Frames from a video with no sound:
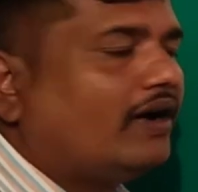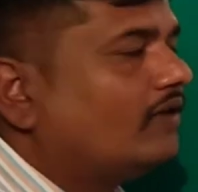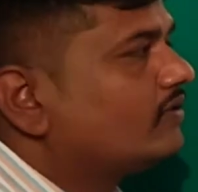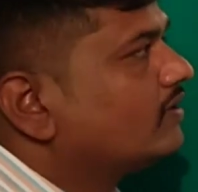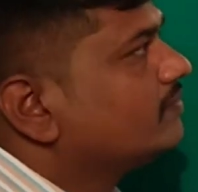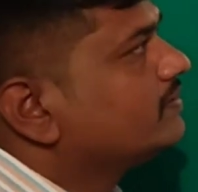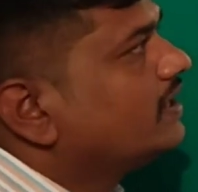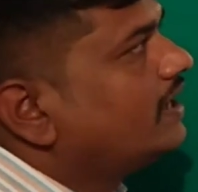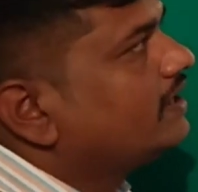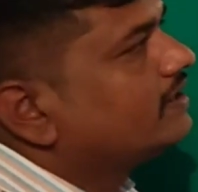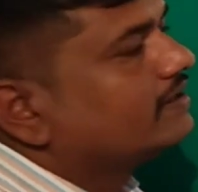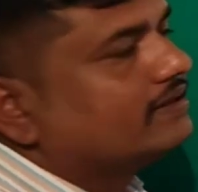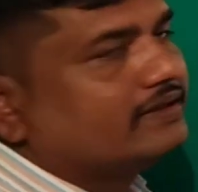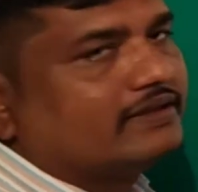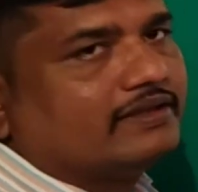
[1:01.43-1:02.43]
Out of
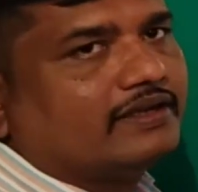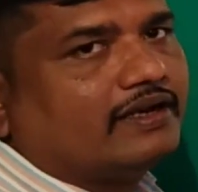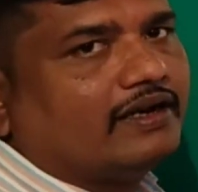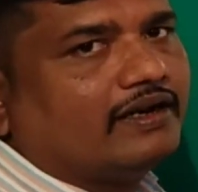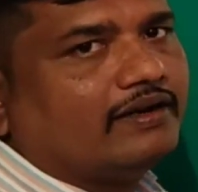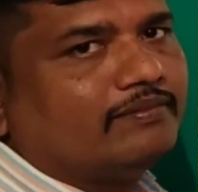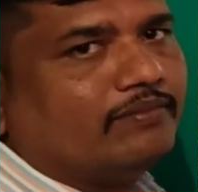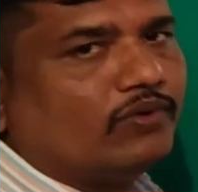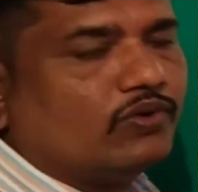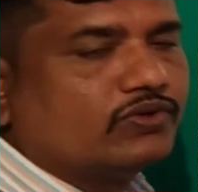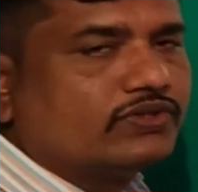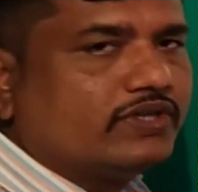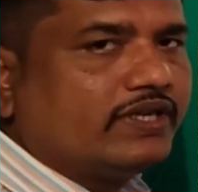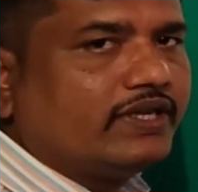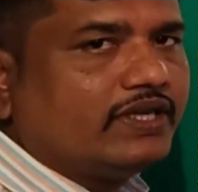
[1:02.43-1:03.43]
that,
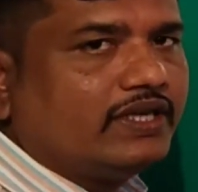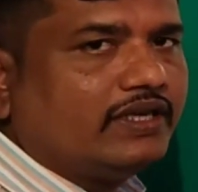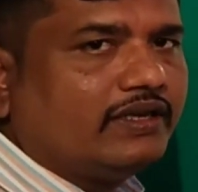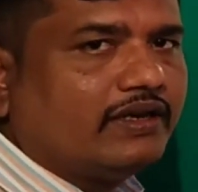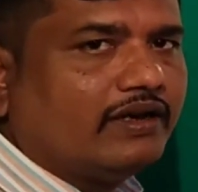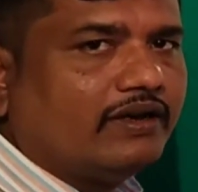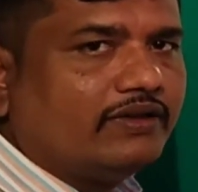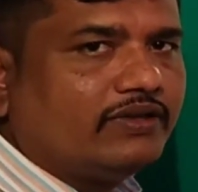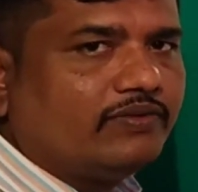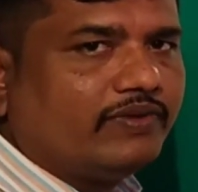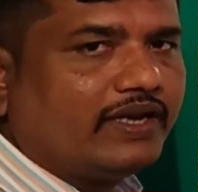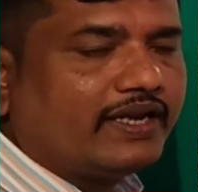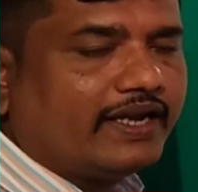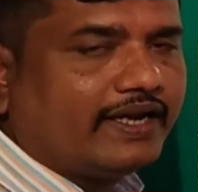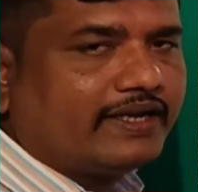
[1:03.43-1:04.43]
mostly you
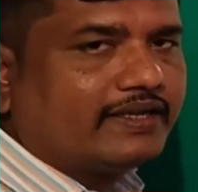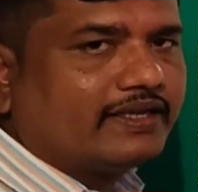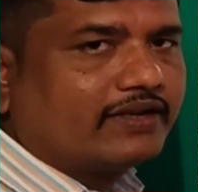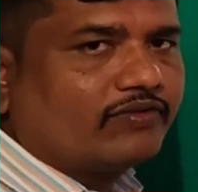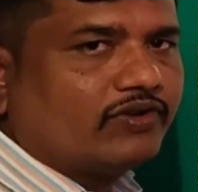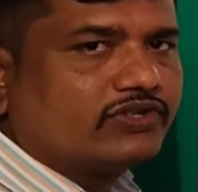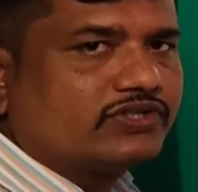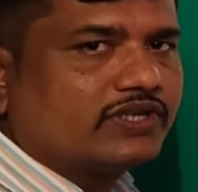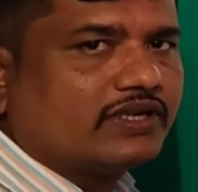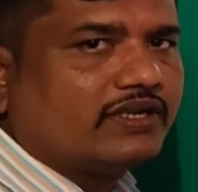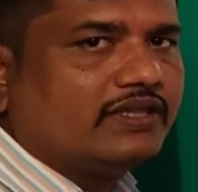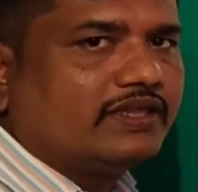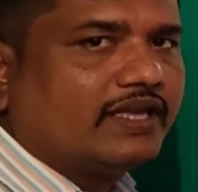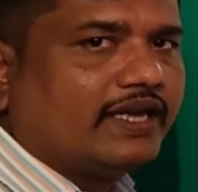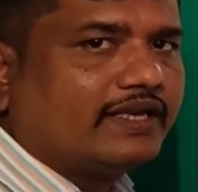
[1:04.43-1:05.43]
will get the question
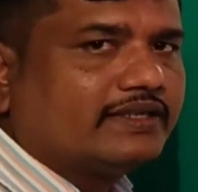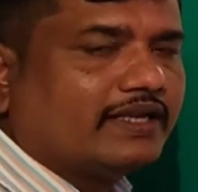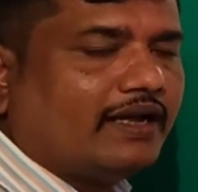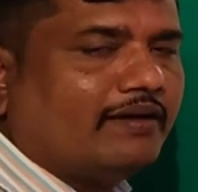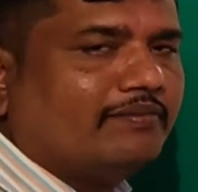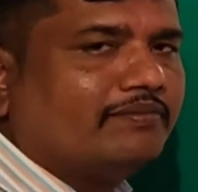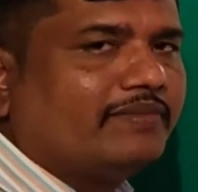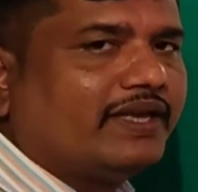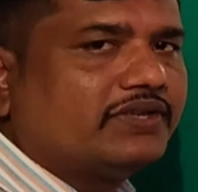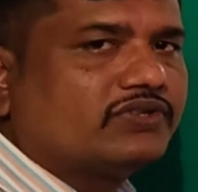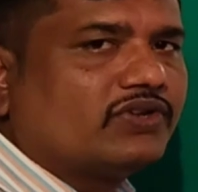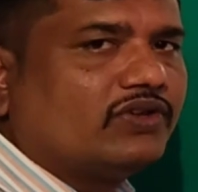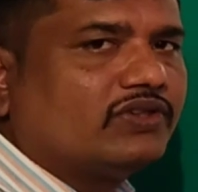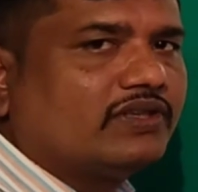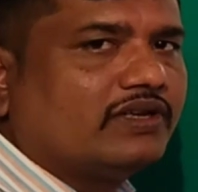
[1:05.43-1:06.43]
in the exam
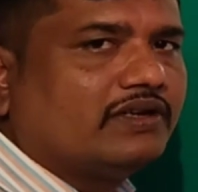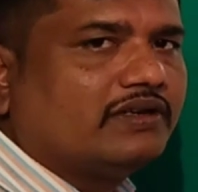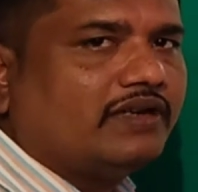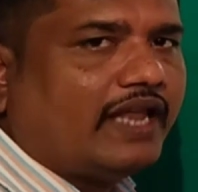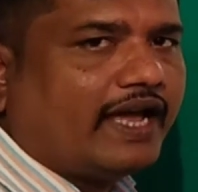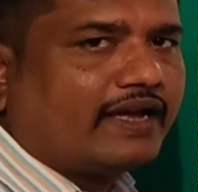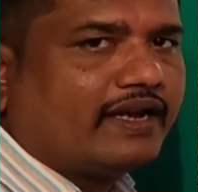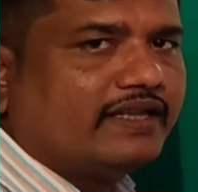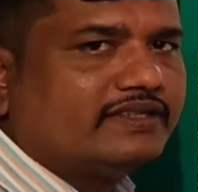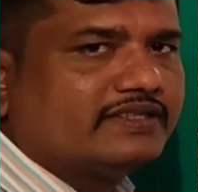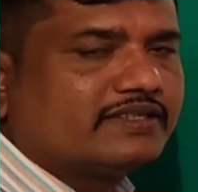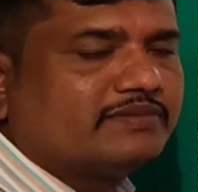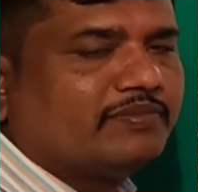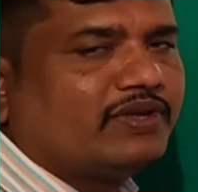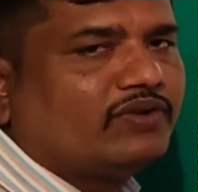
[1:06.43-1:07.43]
based on the
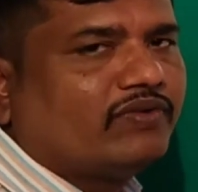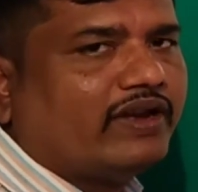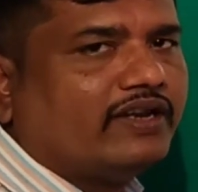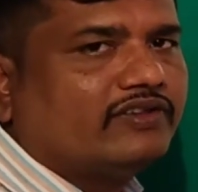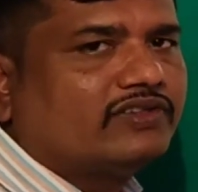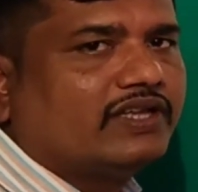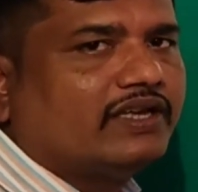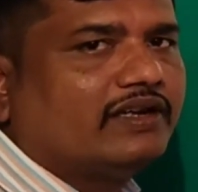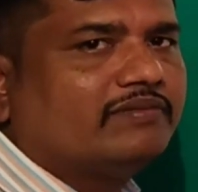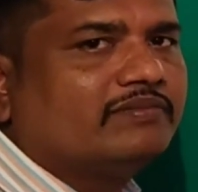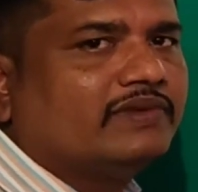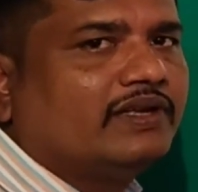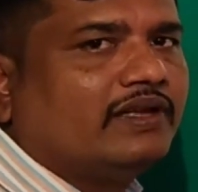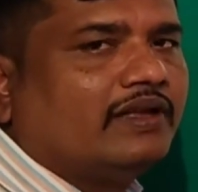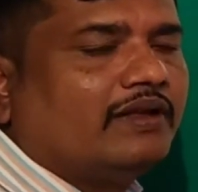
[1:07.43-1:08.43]
Lagrange's mean value
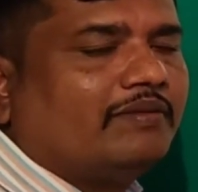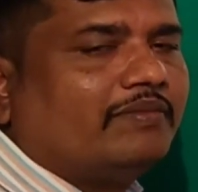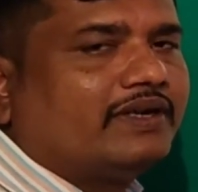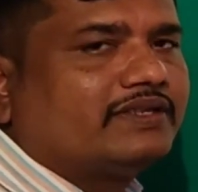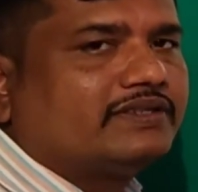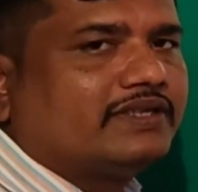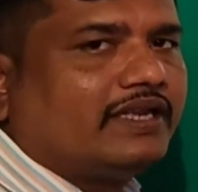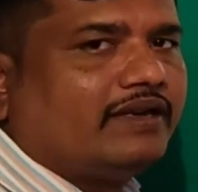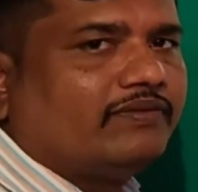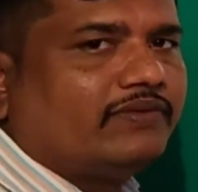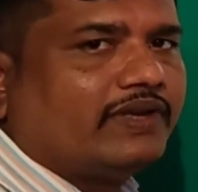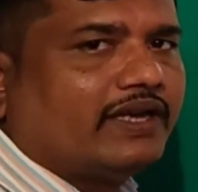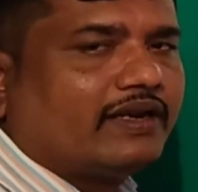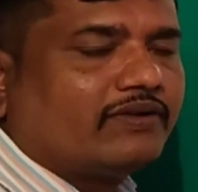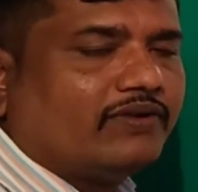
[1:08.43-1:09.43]
theorem, but still
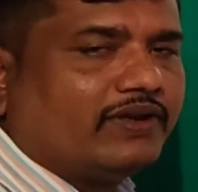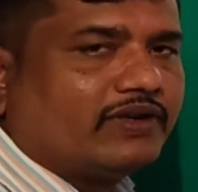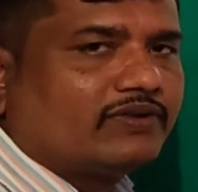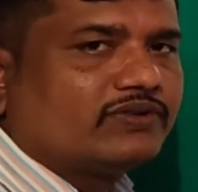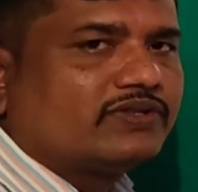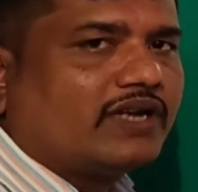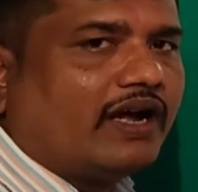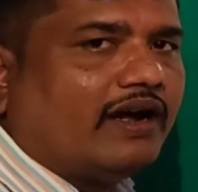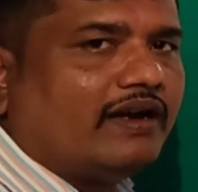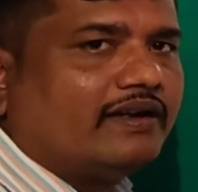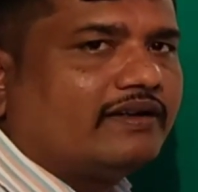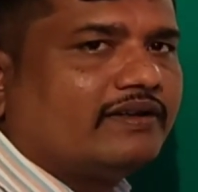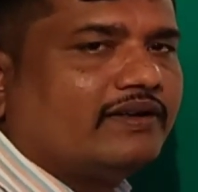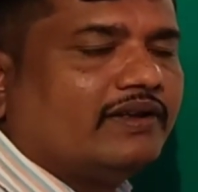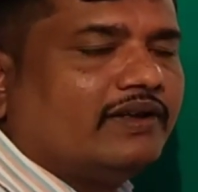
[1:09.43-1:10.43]
we are going to
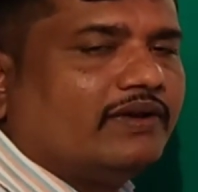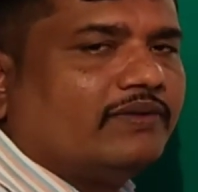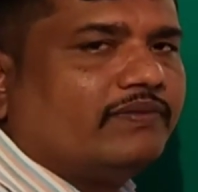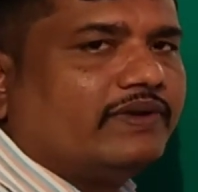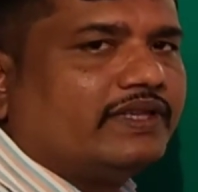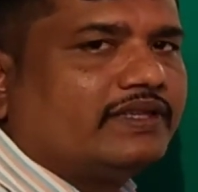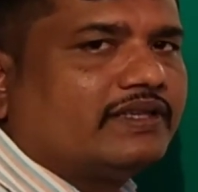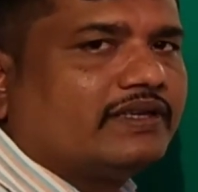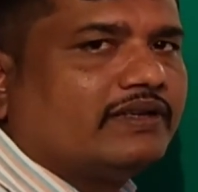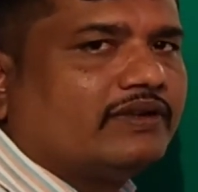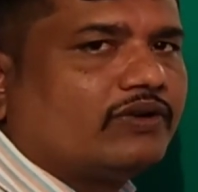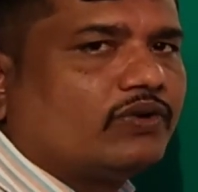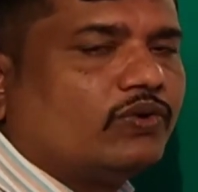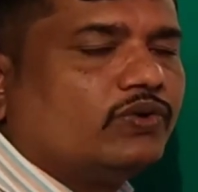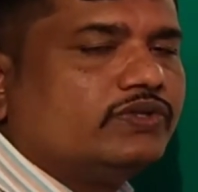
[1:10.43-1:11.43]
start with
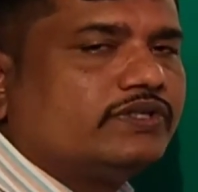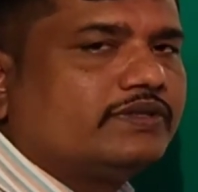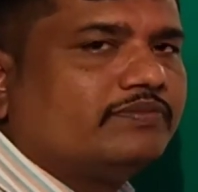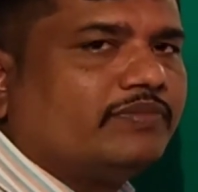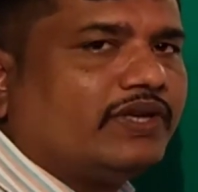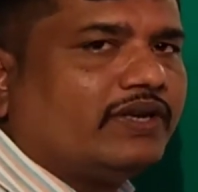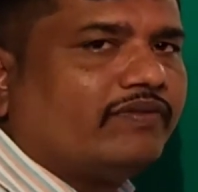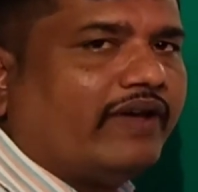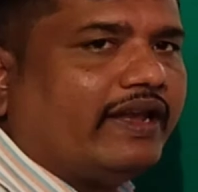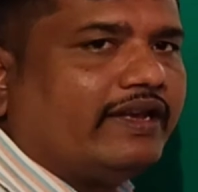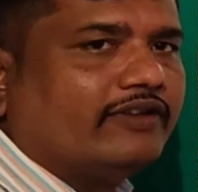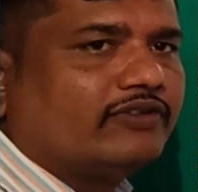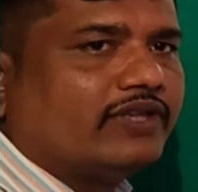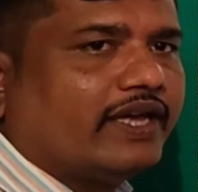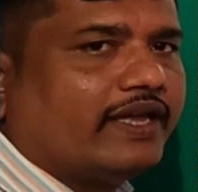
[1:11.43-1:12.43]
Rolle's mean
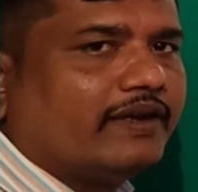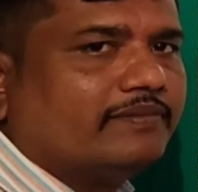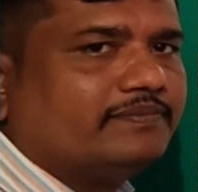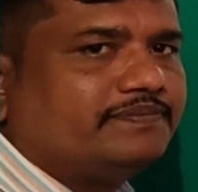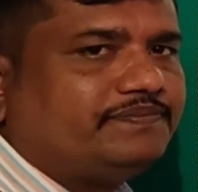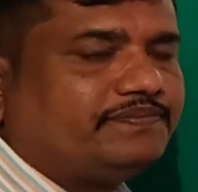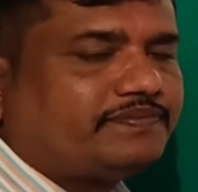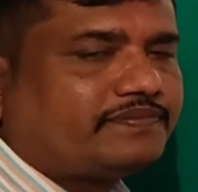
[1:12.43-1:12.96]
value theorem.